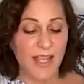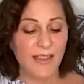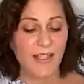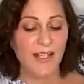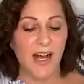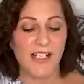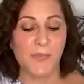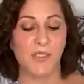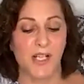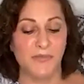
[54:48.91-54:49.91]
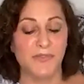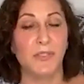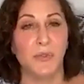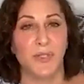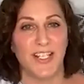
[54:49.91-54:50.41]
In the Gospel
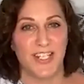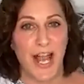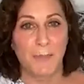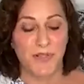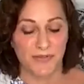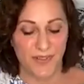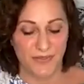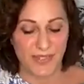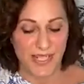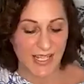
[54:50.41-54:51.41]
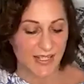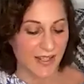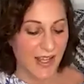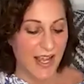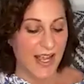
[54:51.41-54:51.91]
of Luke, chapter 15,